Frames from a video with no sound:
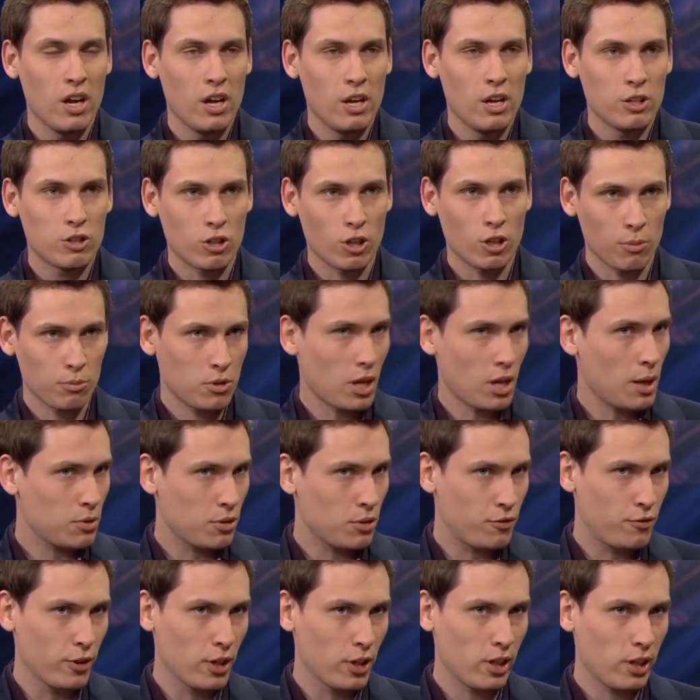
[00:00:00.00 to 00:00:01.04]
Sometimes it
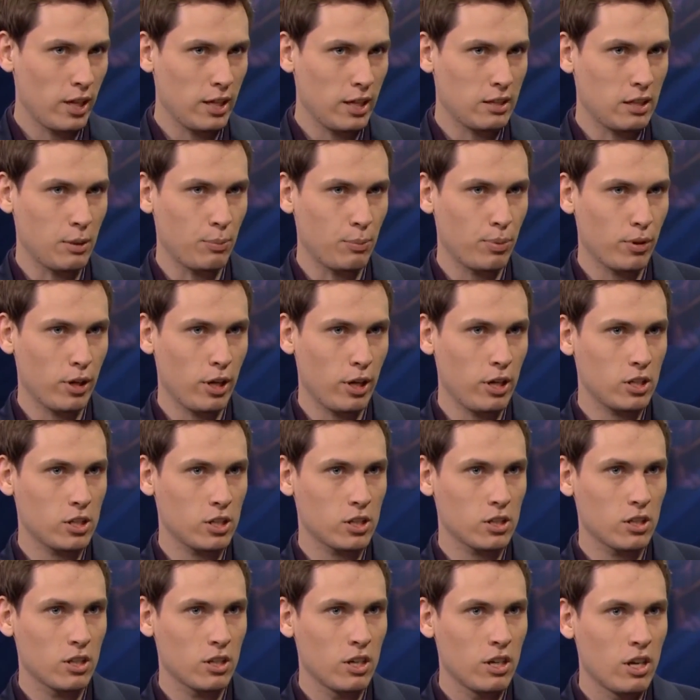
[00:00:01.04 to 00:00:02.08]
felt like they
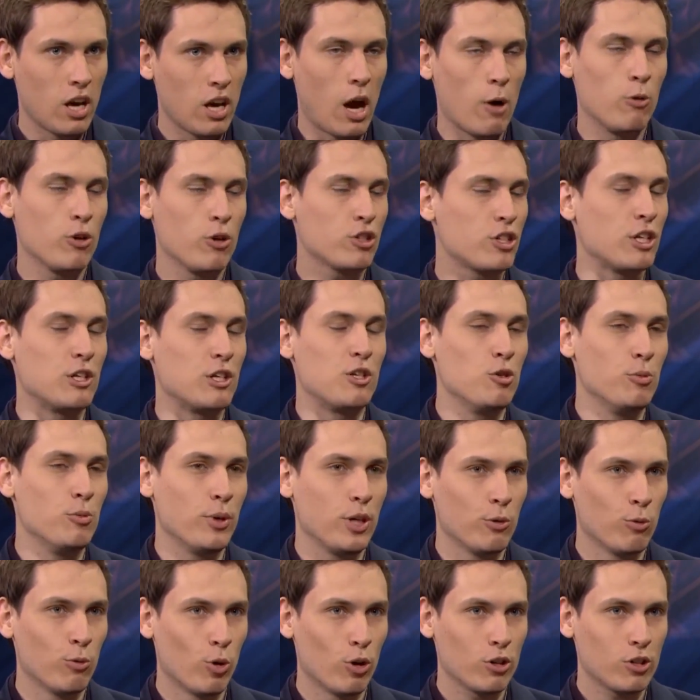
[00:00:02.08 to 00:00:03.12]
placed, I wouldn't say too many
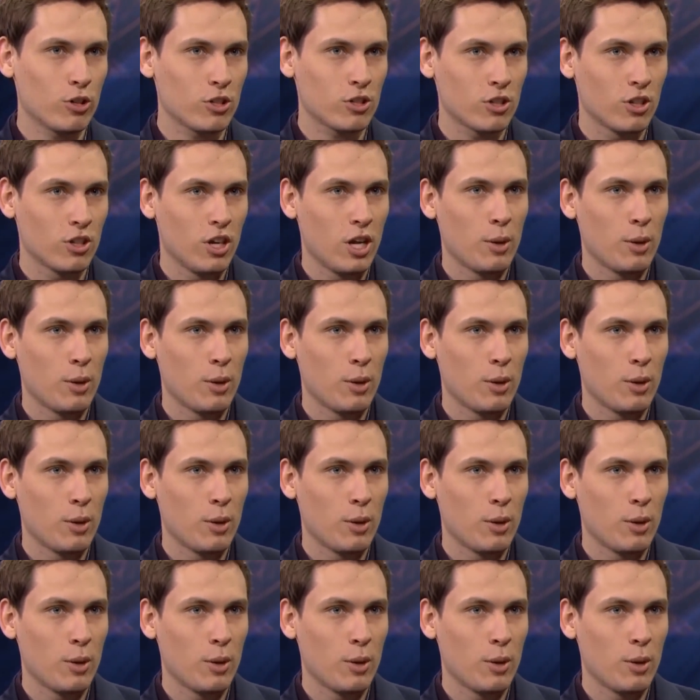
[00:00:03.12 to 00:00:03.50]
wards,